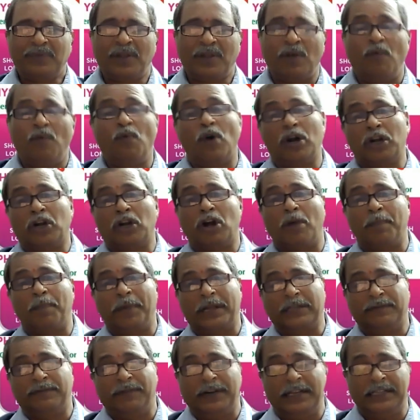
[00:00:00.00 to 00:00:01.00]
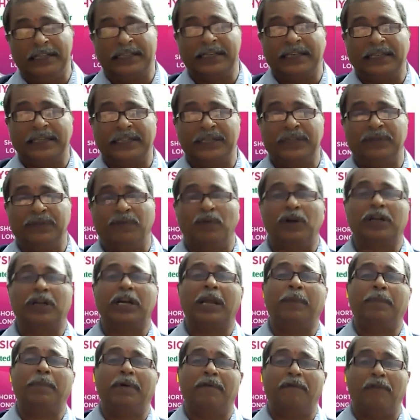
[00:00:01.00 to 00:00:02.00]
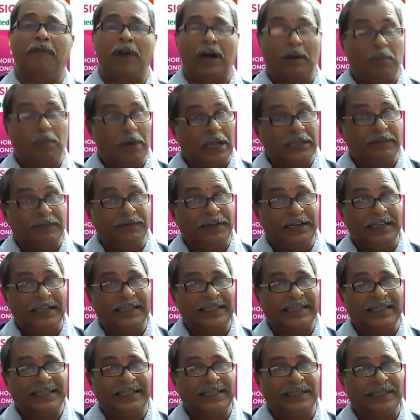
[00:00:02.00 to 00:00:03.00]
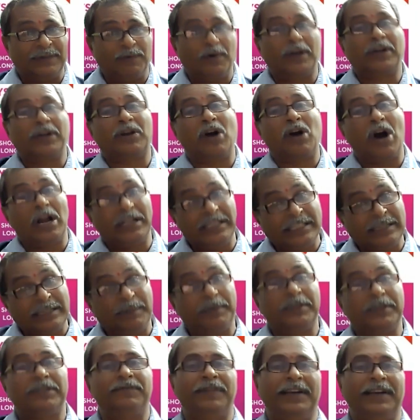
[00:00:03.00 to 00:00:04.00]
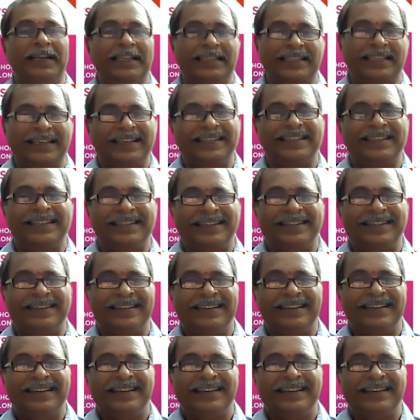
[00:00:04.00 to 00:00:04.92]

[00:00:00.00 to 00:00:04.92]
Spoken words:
What topics we discussed, what type of formulas we discussed, what concepts we discussed.